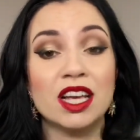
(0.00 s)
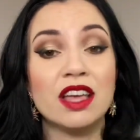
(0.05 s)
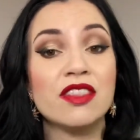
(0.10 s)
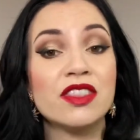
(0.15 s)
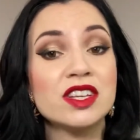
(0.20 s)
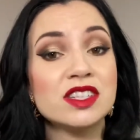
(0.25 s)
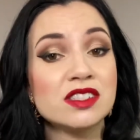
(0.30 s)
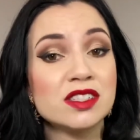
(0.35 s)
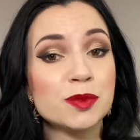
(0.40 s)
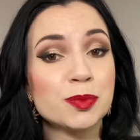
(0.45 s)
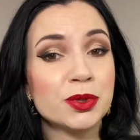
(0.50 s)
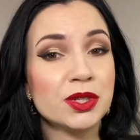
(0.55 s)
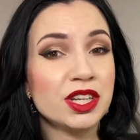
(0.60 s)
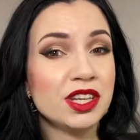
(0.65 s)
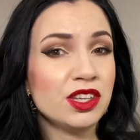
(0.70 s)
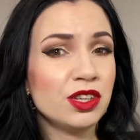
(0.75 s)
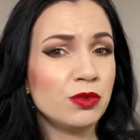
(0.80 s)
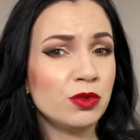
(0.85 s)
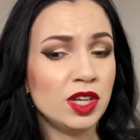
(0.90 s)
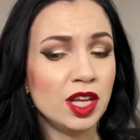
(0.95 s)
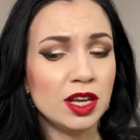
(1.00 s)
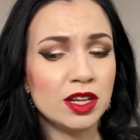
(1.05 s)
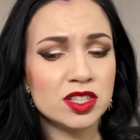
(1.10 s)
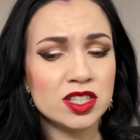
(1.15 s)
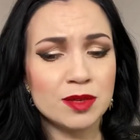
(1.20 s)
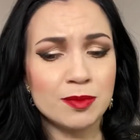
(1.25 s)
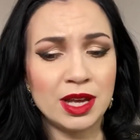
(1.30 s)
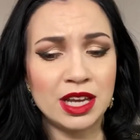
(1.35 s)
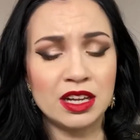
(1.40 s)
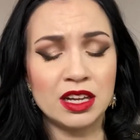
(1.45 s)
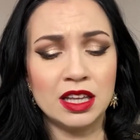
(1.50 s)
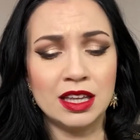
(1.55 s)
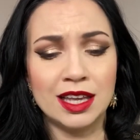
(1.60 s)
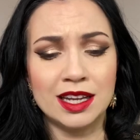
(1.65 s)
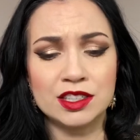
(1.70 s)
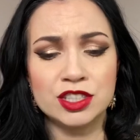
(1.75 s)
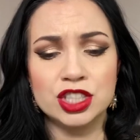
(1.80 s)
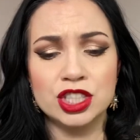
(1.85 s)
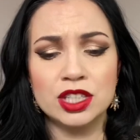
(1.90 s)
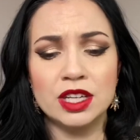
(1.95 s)
This is pretty unique to my
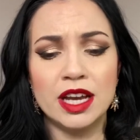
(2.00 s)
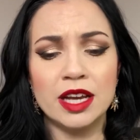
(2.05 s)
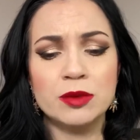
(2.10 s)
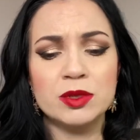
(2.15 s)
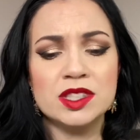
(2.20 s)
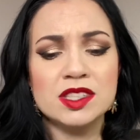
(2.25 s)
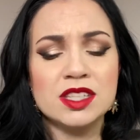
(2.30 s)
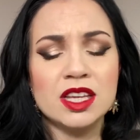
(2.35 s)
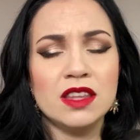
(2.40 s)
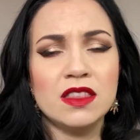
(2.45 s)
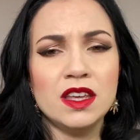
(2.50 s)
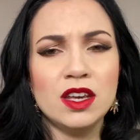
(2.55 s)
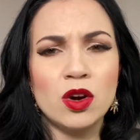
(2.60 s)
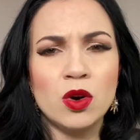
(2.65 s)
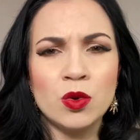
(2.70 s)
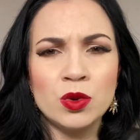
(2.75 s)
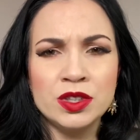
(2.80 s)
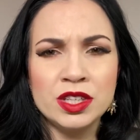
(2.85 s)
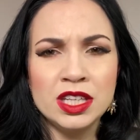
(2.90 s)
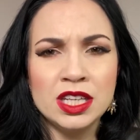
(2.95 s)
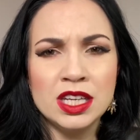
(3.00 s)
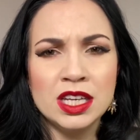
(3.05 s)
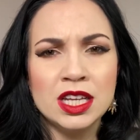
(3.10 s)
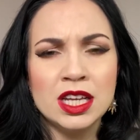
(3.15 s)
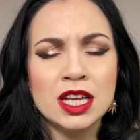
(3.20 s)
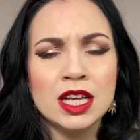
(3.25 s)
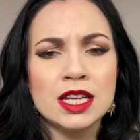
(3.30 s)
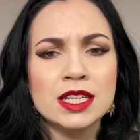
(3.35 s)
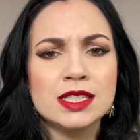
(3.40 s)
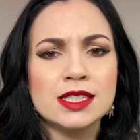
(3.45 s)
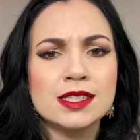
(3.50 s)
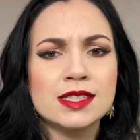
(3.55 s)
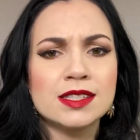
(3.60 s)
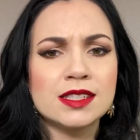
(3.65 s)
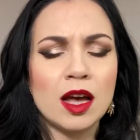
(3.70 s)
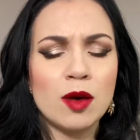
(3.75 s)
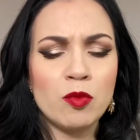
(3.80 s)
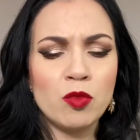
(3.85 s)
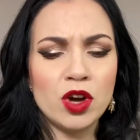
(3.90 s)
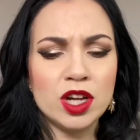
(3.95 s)
collection. I would say the only
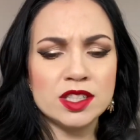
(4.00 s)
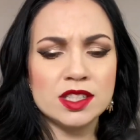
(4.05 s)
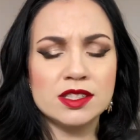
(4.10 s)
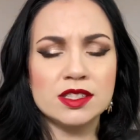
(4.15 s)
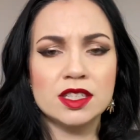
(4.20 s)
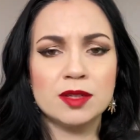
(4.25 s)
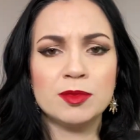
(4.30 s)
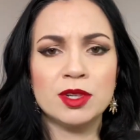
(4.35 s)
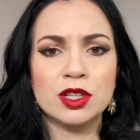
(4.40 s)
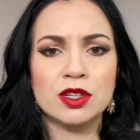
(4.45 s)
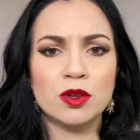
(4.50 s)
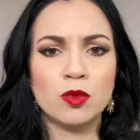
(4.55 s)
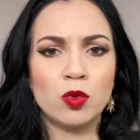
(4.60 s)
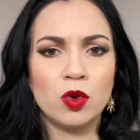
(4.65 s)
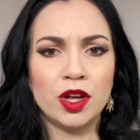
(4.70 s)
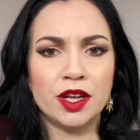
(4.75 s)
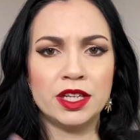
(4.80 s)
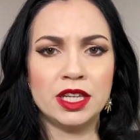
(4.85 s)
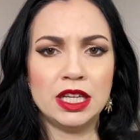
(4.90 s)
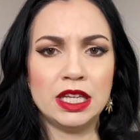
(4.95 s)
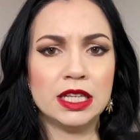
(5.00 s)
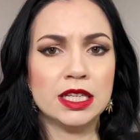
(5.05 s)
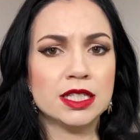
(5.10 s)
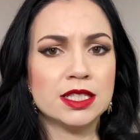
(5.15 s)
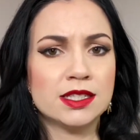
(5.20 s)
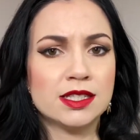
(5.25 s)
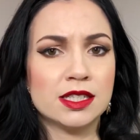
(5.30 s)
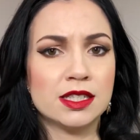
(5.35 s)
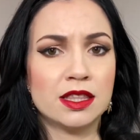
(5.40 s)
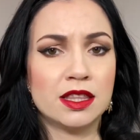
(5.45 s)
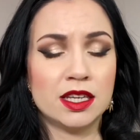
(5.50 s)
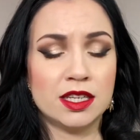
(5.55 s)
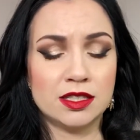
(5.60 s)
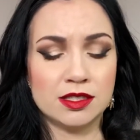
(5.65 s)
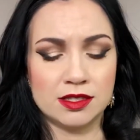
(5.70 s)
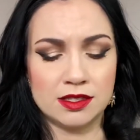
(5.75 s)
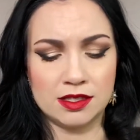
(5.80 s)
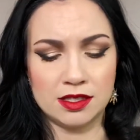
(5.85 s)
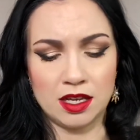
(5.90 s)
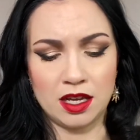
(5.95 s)
somewhat similar one is
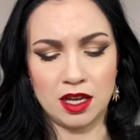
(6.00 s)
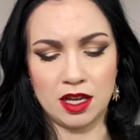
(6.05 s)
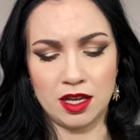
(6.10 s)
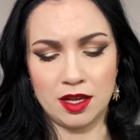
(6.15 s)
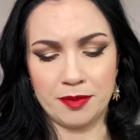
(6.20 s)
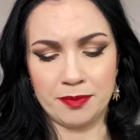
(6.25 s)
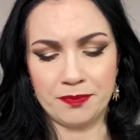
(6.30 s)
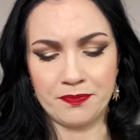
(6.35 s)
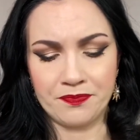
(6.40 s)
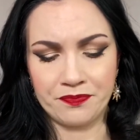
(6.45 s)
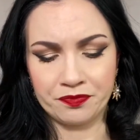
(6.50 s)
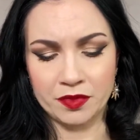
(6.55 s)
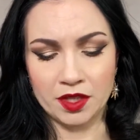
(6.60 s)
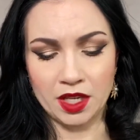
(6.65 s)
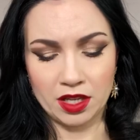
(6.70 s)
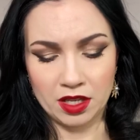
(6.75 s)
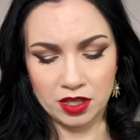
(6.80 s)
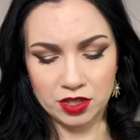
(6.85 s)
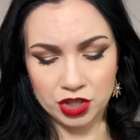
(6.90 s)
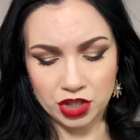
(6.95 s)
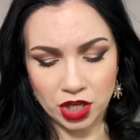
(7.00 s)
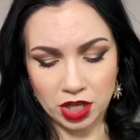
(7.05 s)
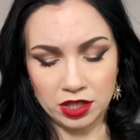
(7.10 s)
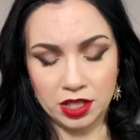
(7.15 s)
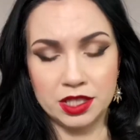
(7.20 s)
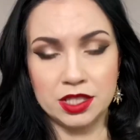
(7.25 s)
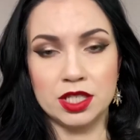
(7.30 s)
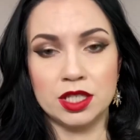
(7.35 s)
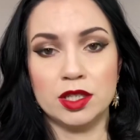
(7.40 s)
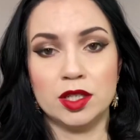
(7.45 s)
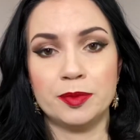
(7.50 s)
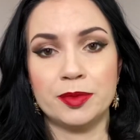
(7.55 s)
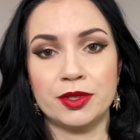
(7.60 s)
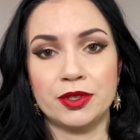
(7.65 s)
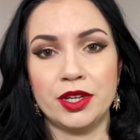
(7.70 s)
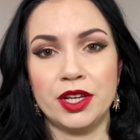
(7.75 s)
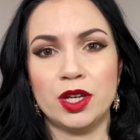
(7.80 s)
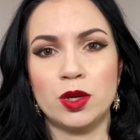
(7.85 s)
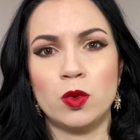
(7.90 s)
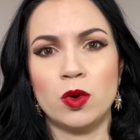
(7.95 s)
this um, Charlotte
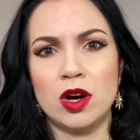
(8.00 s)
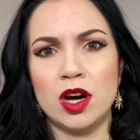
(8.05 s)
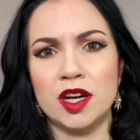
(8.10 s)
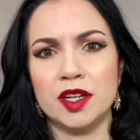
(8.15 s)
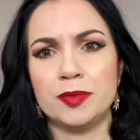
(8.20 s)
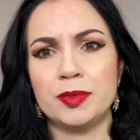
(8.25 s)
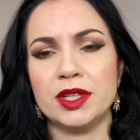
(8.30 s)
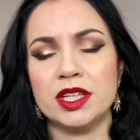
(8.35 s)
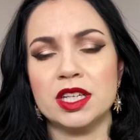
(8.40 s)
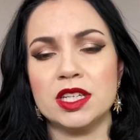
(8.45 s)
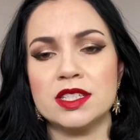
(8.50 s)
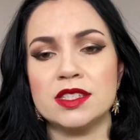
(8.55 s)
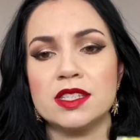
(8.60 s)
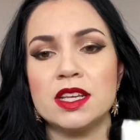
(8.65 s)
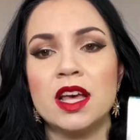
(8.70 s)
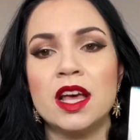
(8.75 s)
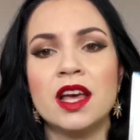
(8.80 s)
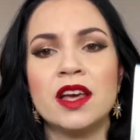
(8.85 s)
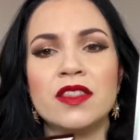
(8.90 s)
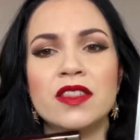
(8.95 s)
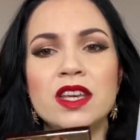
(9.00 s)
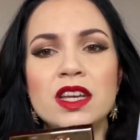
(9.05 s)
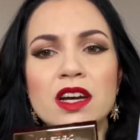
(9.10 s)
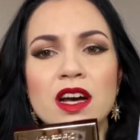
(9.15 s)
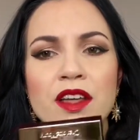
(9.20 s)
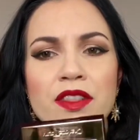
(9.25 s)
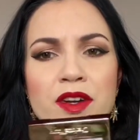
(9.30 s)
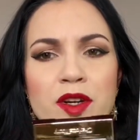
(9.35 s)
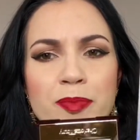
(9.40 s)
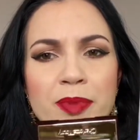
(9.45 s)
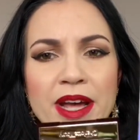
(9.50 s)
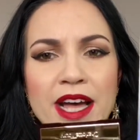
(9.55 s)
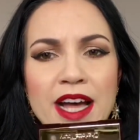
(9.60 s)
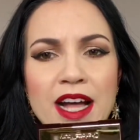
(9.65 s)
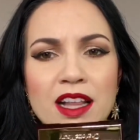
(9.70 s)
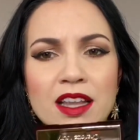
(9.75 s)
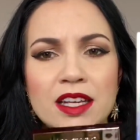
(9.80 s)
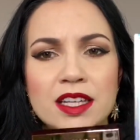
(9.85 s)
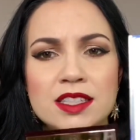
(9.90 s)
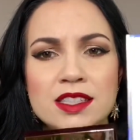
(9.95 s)
Tilbury quad because the other
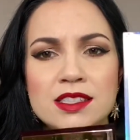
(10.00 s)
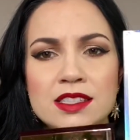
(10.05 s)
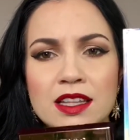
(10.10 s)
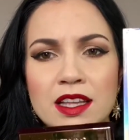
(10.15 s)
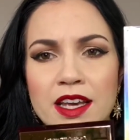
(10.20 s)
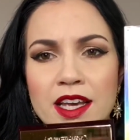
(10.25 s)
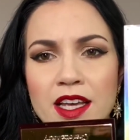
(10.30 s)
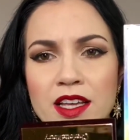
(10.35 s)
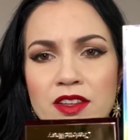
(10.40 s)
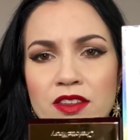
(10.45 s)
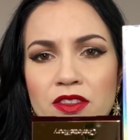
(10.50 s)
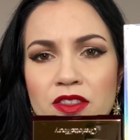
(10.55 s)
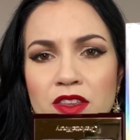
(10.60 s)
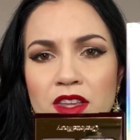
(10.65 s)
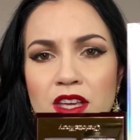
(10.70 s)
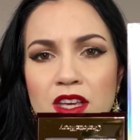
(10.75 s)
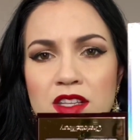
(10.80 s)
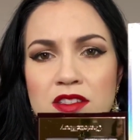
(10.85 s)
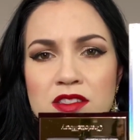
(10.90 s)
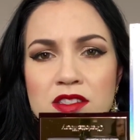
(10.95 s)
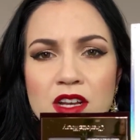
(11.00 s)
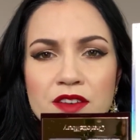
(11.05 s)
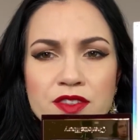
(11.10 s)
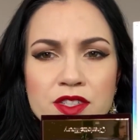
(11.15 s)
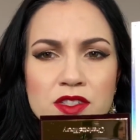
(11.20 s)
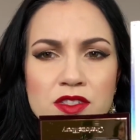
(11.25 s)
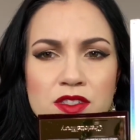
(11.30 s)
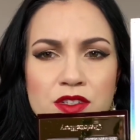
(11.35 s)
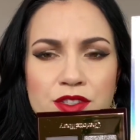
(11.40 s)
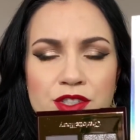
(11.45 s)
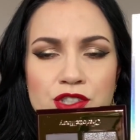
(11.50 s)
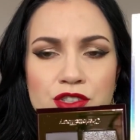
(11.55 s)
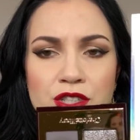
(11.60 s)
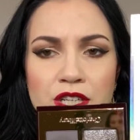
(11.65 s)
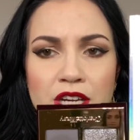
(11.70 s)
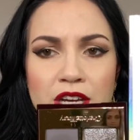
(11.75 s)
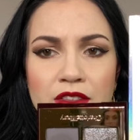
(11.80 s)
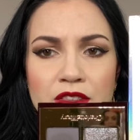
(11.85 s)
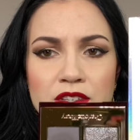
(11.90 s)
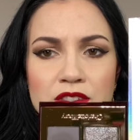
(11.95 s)
palettes like the Soft and Sultry
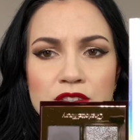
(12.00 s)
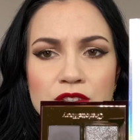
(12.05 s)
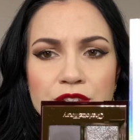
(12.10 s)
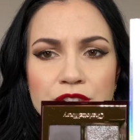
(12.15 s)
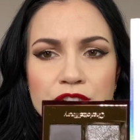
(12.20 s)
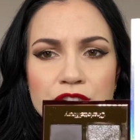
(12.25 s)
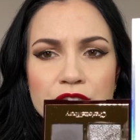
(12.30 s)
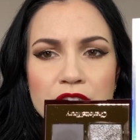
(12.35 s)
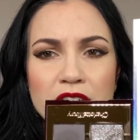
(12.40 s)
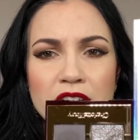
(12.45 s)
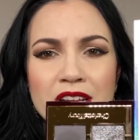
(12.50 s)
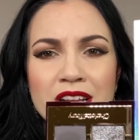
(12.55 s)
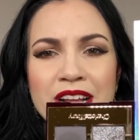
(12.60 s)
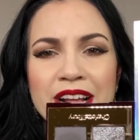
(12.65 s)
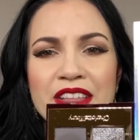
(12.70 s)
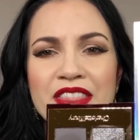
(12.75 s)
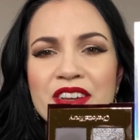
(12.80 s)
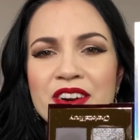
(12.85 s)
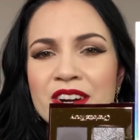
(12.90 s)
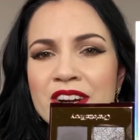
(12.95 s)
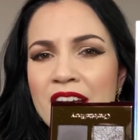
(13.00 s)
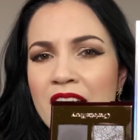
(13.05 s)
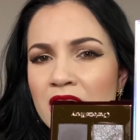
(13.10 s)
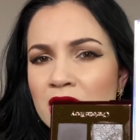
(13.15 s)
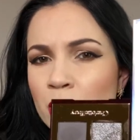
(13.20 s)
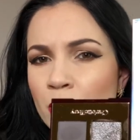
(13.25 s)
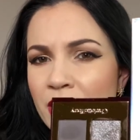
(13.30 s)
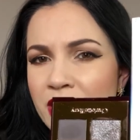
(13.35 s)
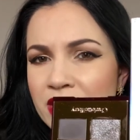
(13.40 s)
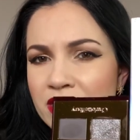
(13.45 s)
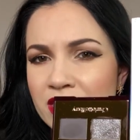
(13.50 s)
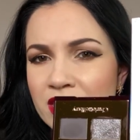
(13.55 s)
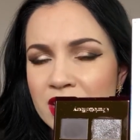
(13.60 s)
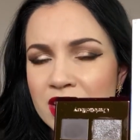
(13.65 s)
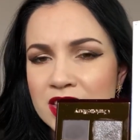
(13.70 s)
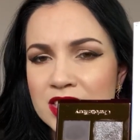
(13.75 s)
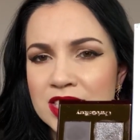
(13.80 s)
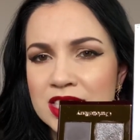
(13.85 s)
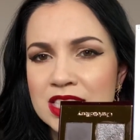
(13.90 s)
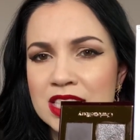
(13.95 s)
and the Sultry, they're not quite
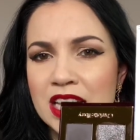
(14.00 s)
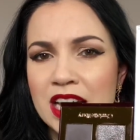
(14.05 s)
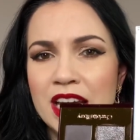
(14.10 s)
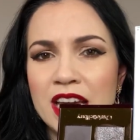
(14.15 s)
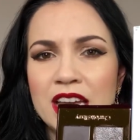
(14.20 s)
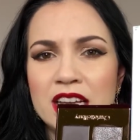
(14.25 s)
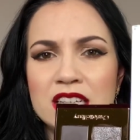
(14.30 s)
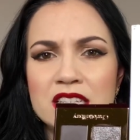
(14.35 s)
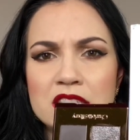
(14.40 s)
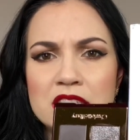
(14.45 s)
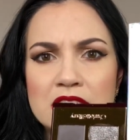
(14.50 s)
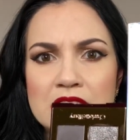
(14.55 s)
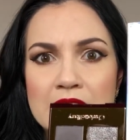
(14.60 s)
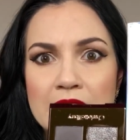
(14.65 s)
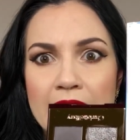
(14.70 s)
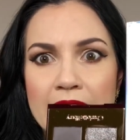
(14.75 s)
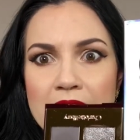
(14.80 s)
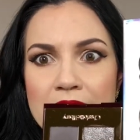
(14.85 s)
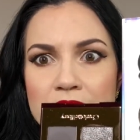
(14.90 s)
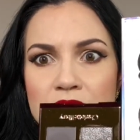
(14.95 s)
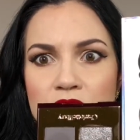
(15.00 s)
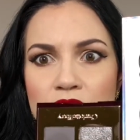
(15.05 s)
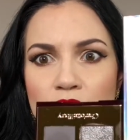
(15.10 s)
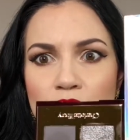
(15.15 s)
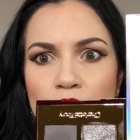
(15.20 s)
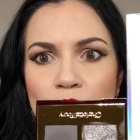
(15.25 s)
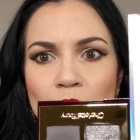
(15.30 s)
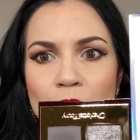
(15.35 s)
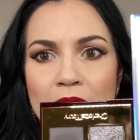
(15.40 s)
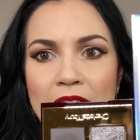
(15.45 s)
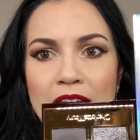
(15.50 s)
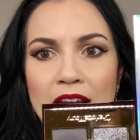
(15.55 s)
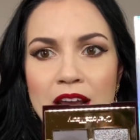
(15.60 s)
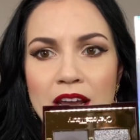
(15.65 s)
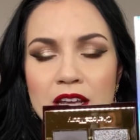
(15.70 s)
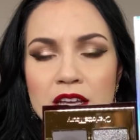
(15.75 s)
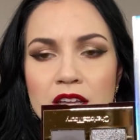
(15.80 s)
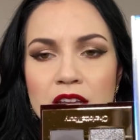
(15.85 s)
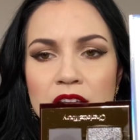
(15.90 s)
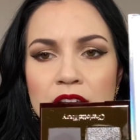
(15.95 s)
this like slate gray.